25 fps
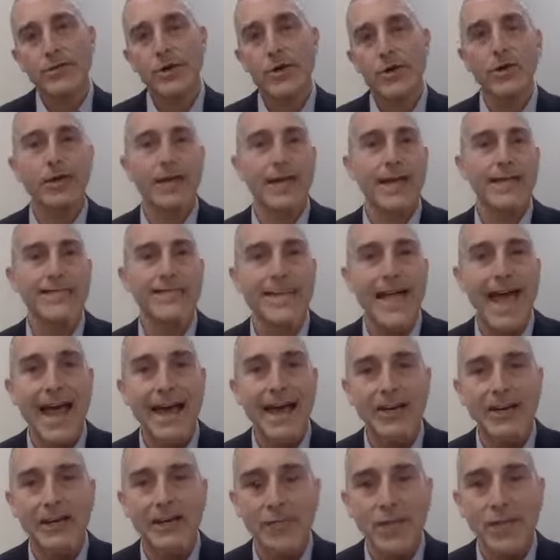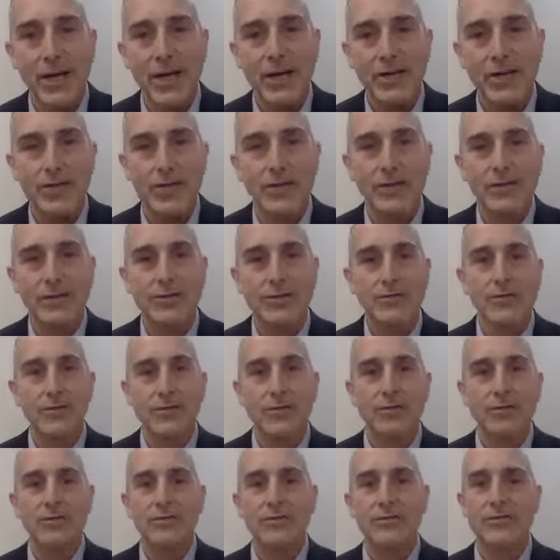or our less active patients
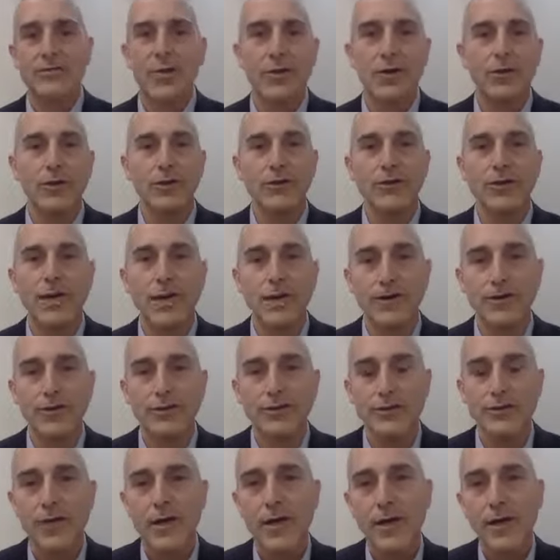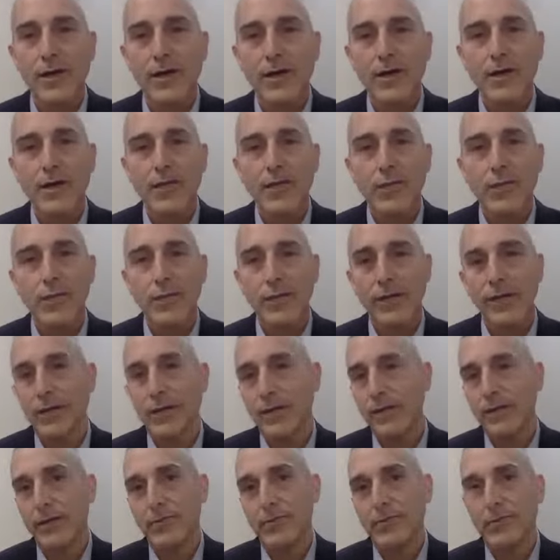with smaller tears,
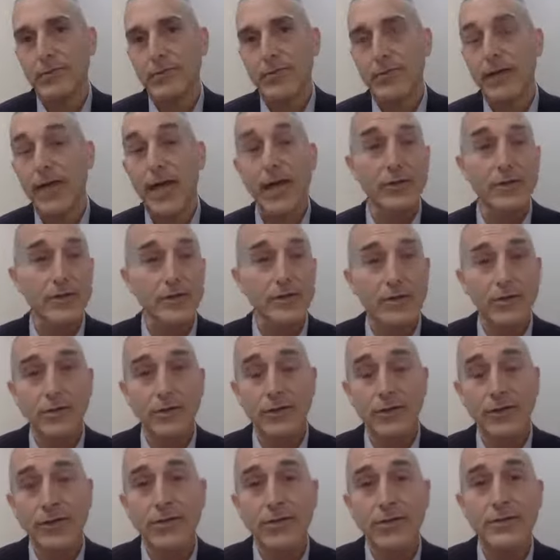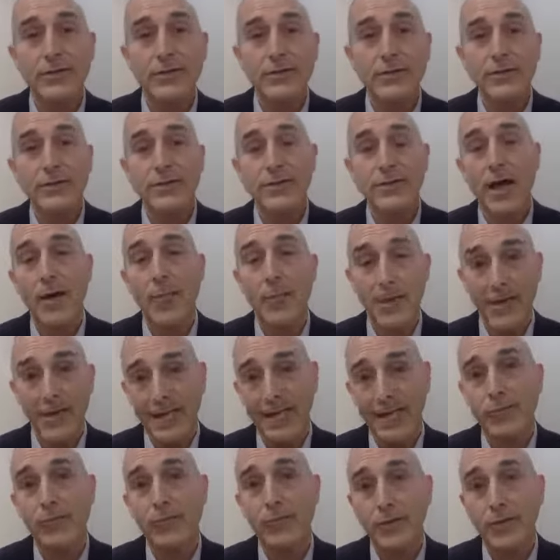we can certainly
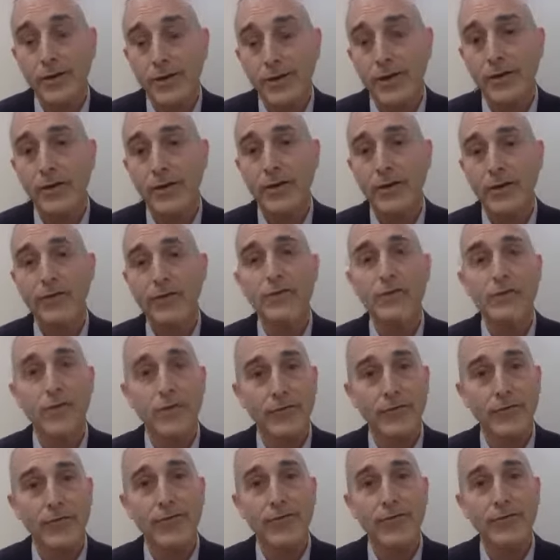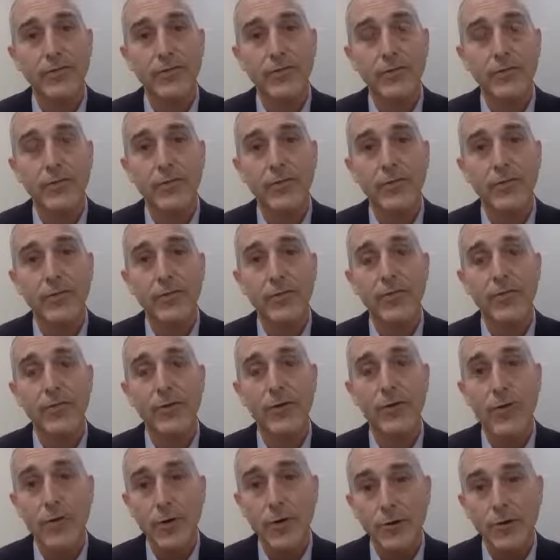begin with a conservative
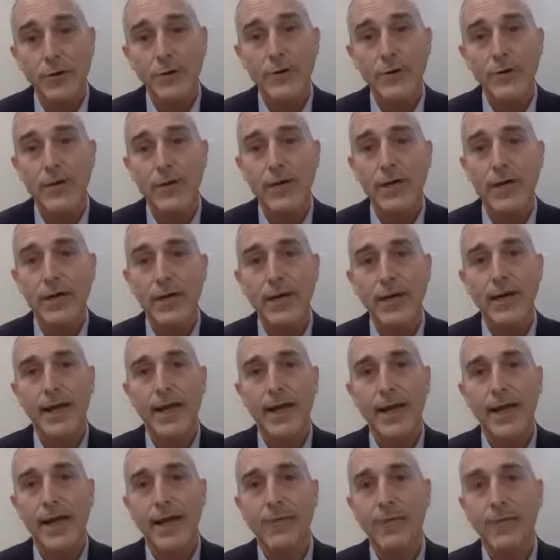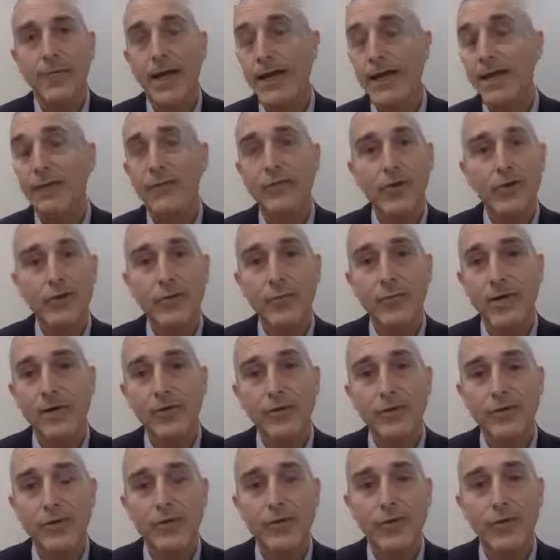course. And many of those
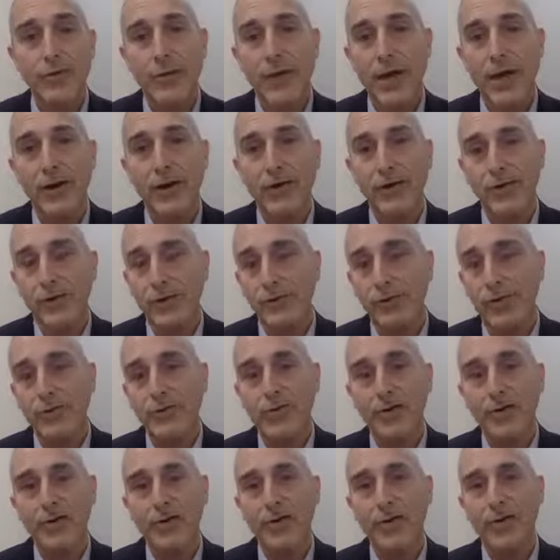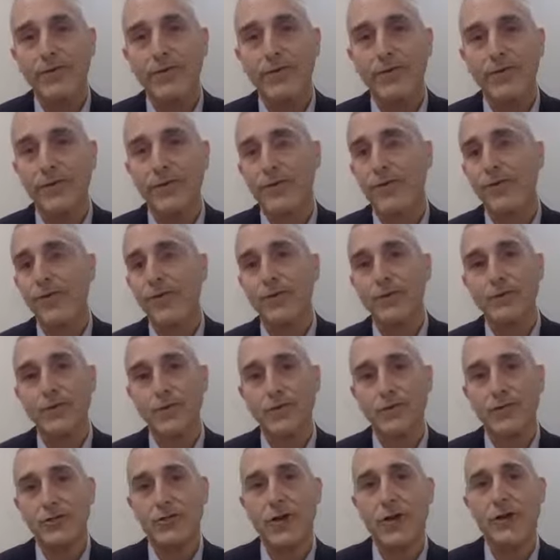patients will feel better. The rotator cuff is a
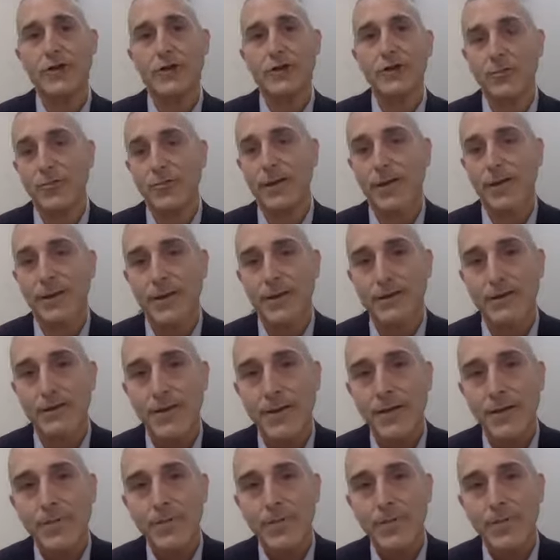confusing structure because